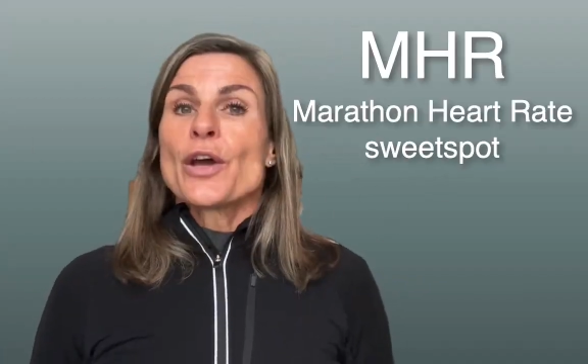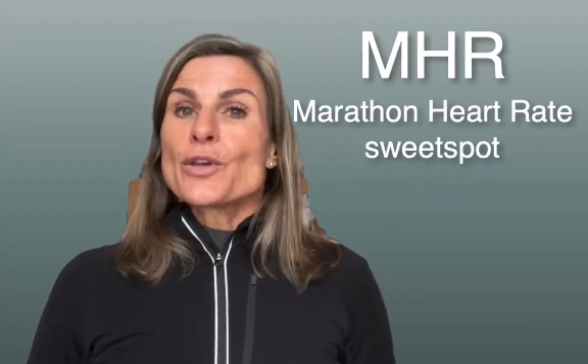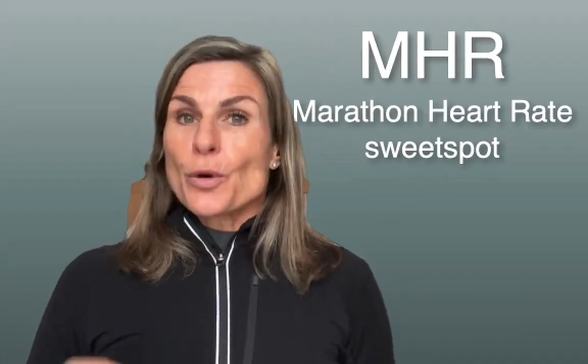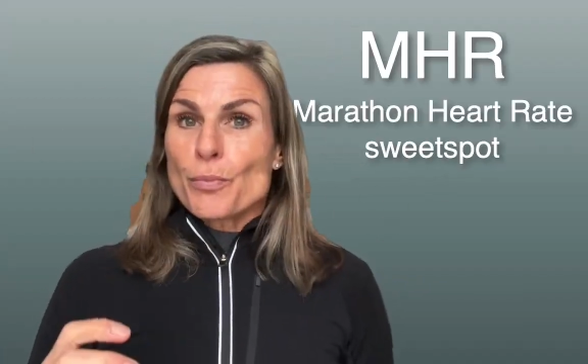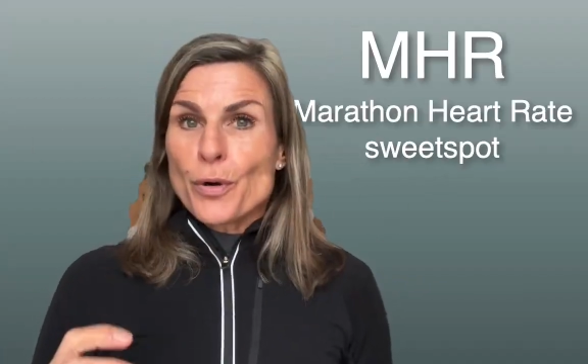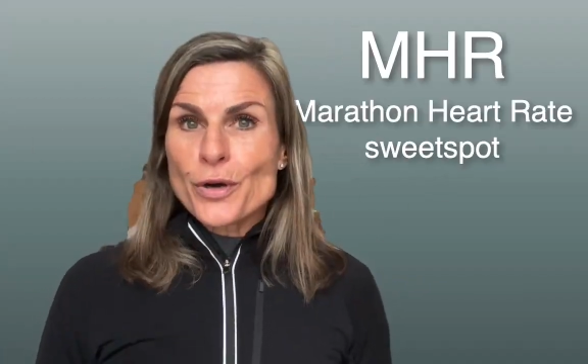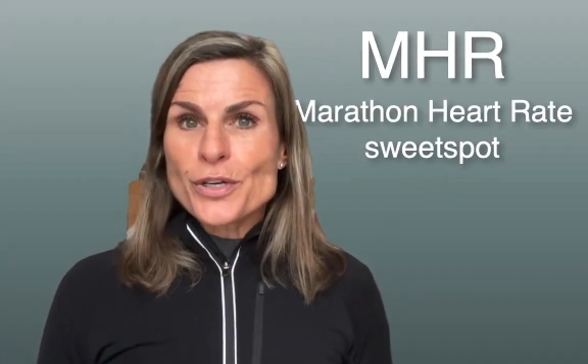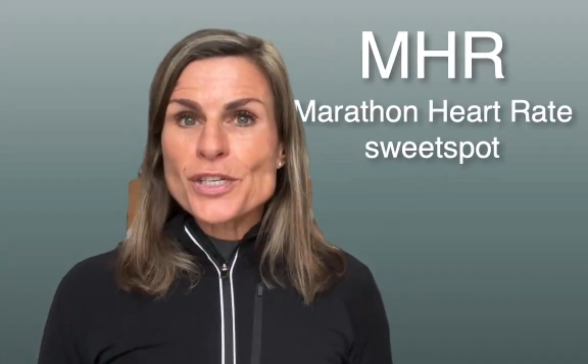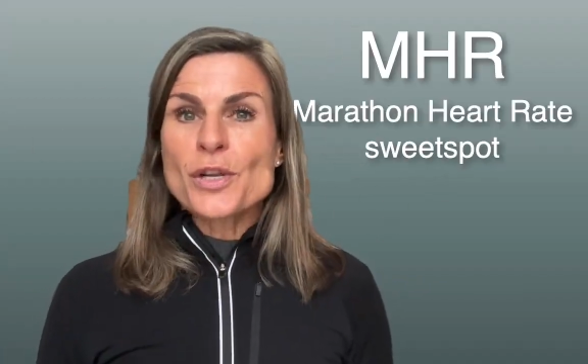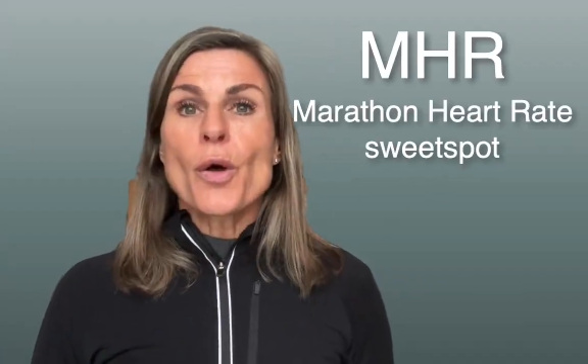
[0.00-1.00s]
your
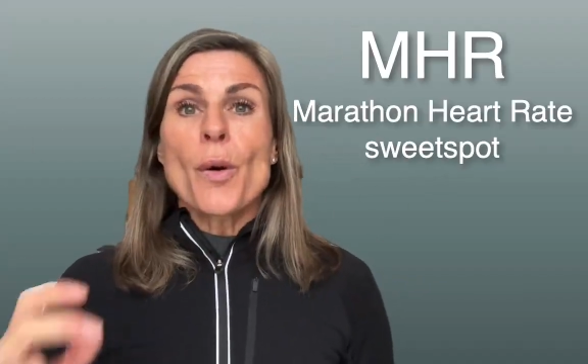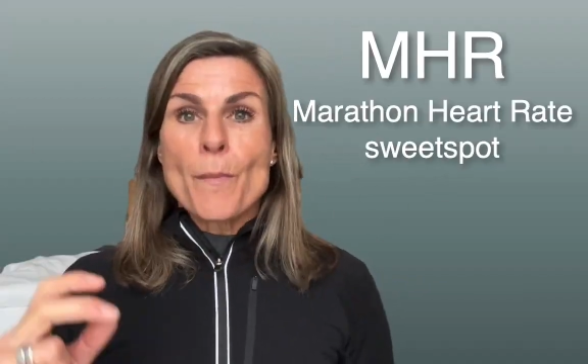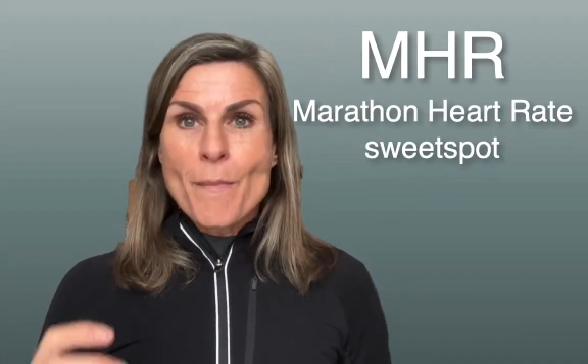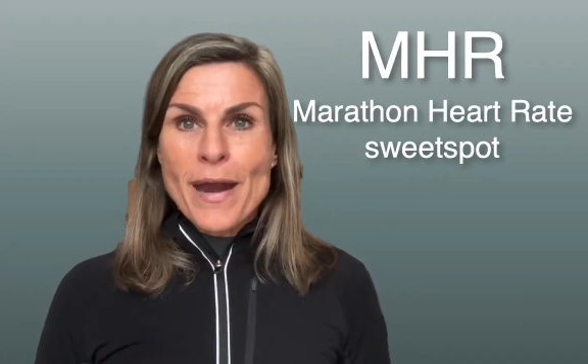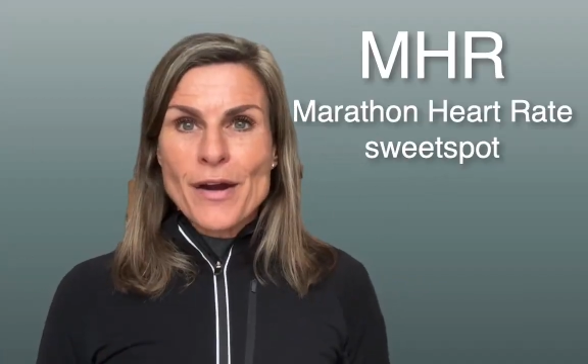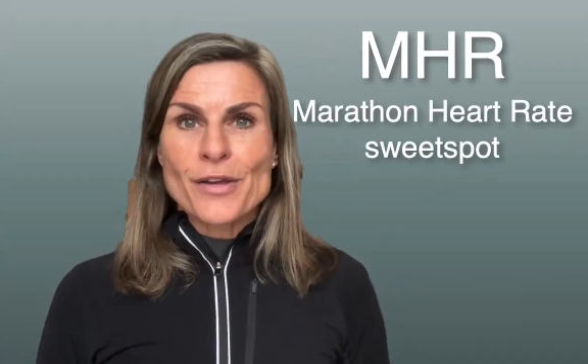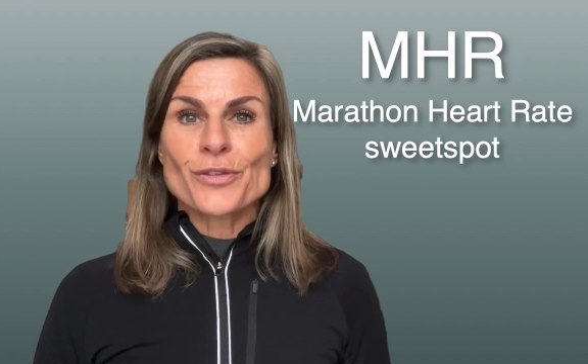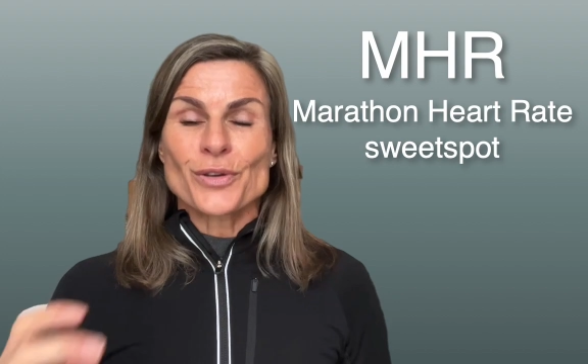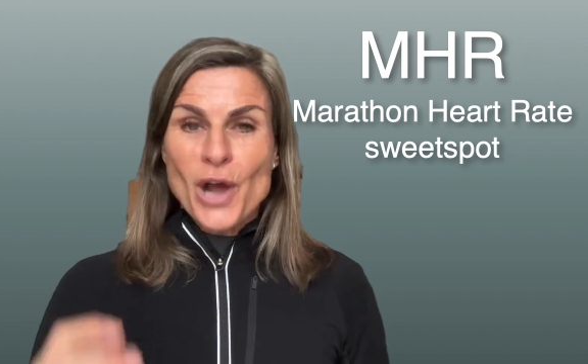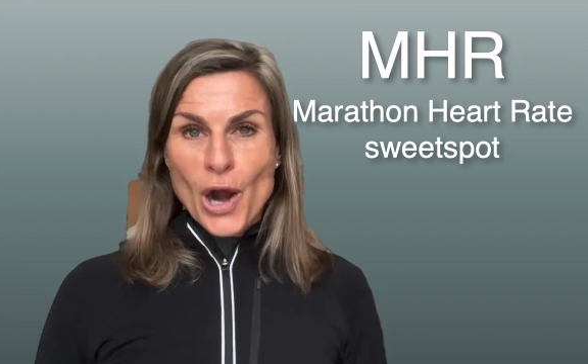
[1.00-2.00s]
personal
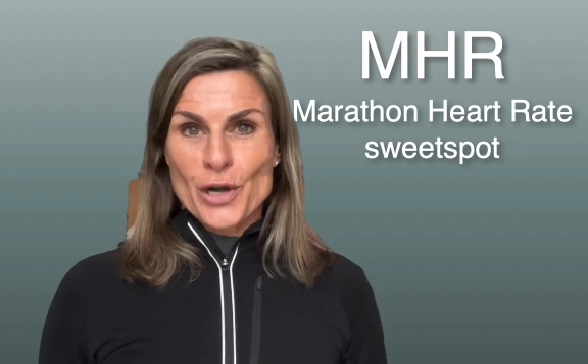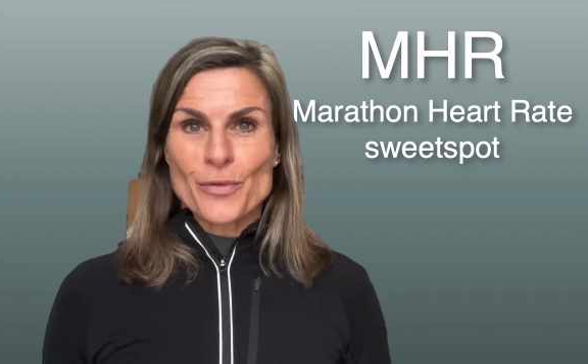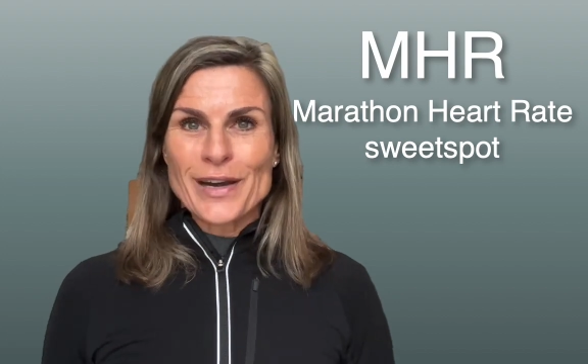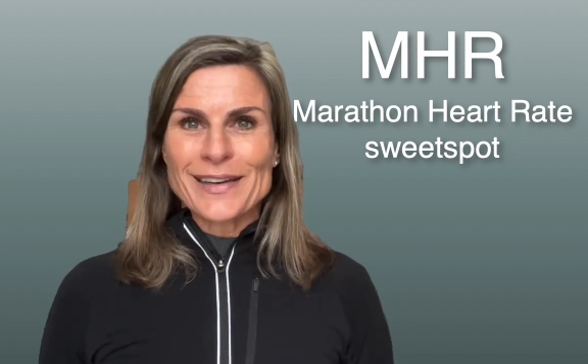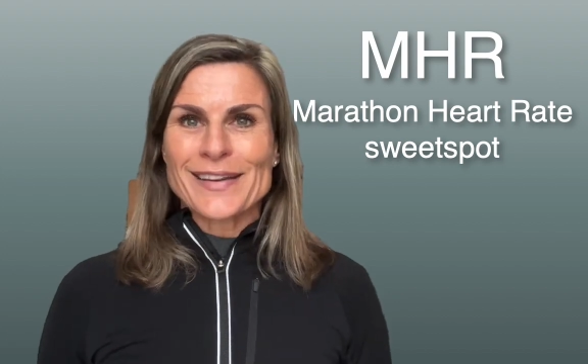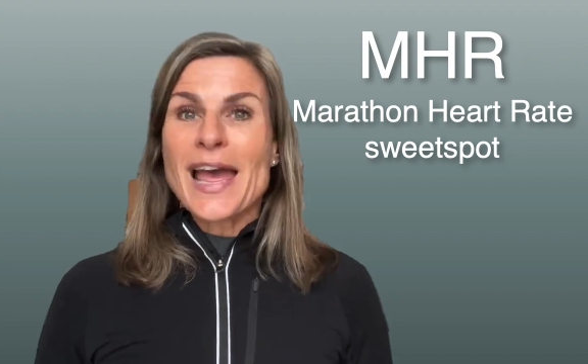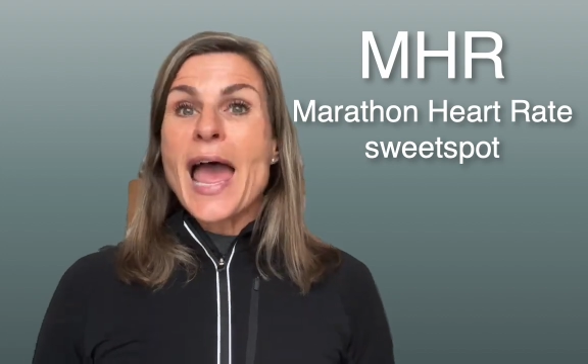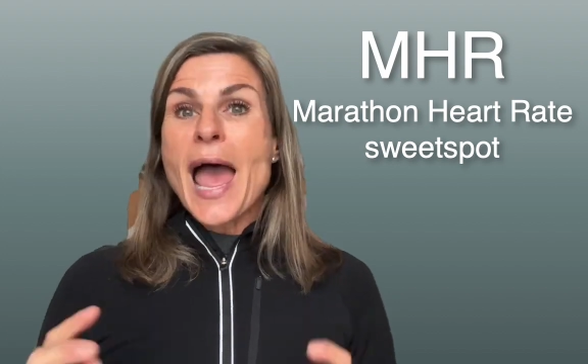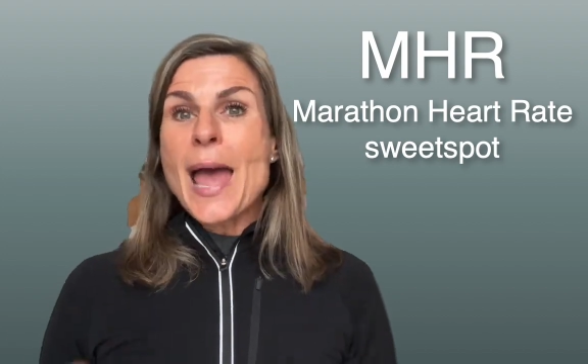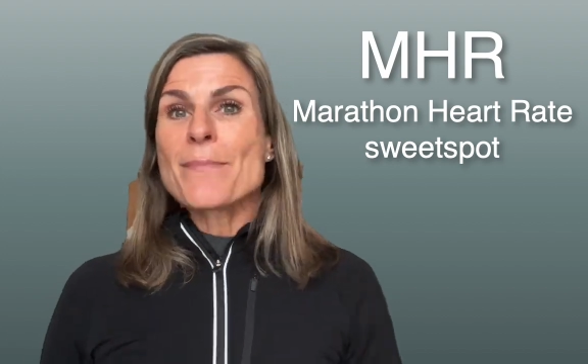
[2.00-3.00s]
marathon heart rate,
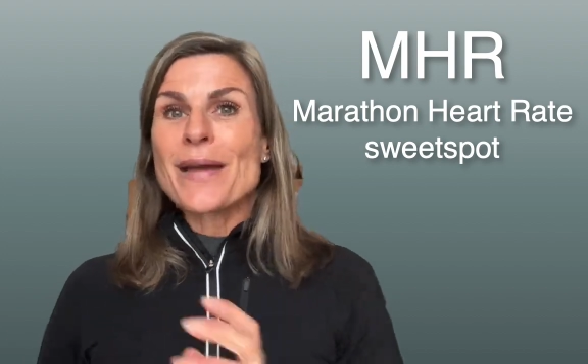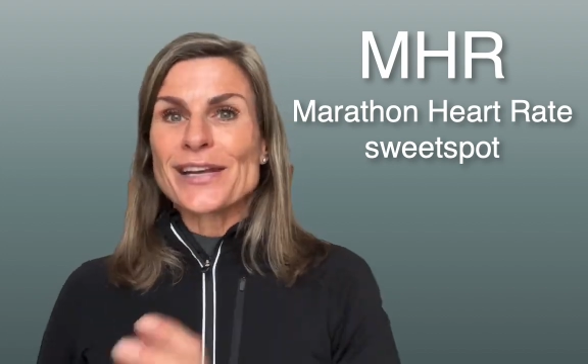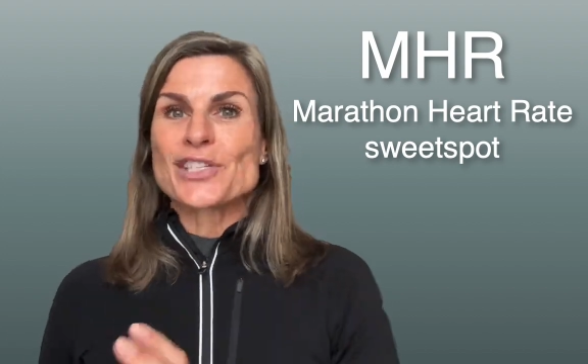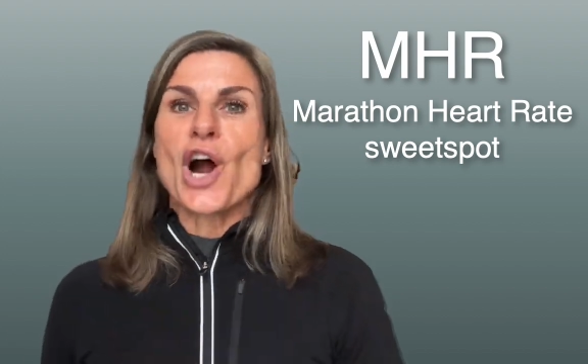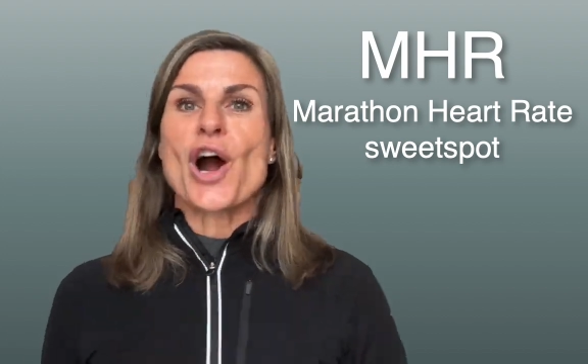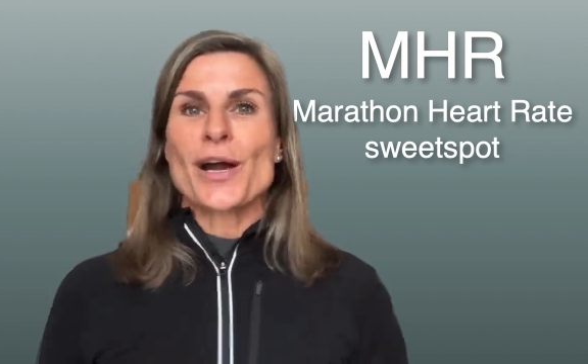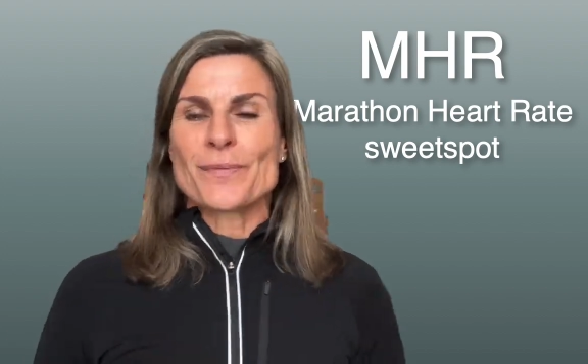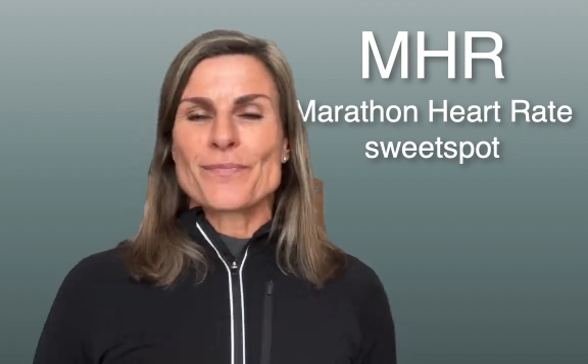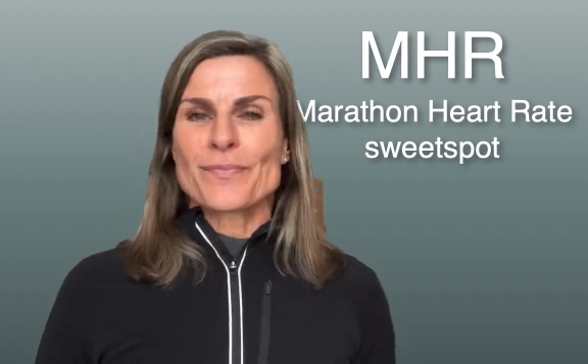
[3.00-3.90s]
MHR.